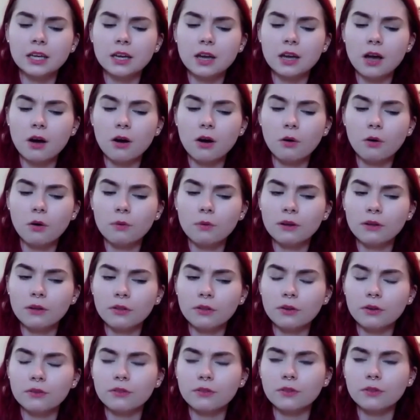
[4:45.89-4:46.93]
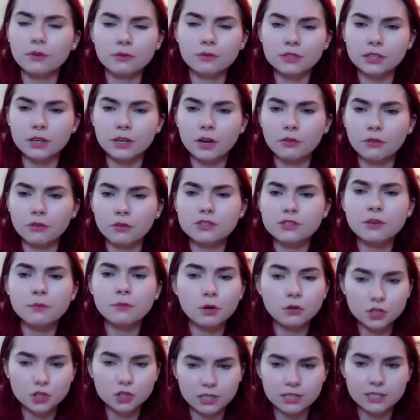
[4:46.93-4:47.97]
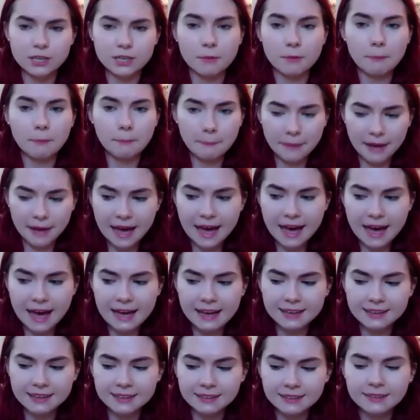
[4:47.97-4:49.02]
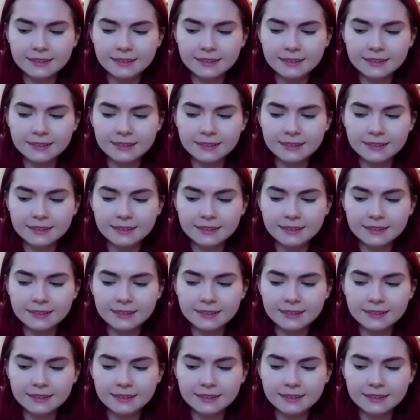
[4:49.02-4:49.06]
oh, well, those emotions are bad,